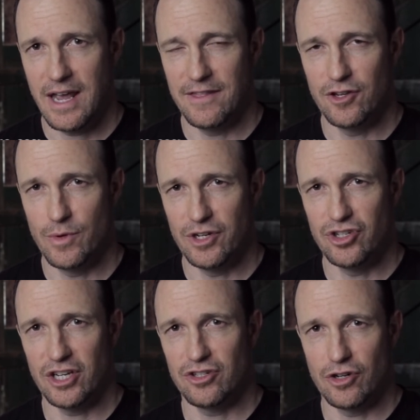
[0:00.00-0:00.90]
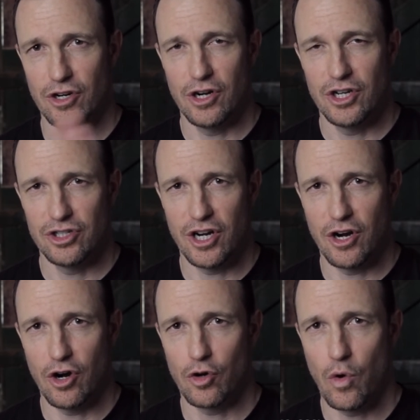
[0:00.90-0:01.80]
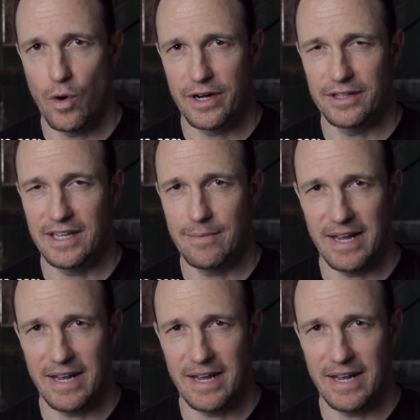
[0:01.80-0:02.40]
And then you would adjust your shutter accordingly,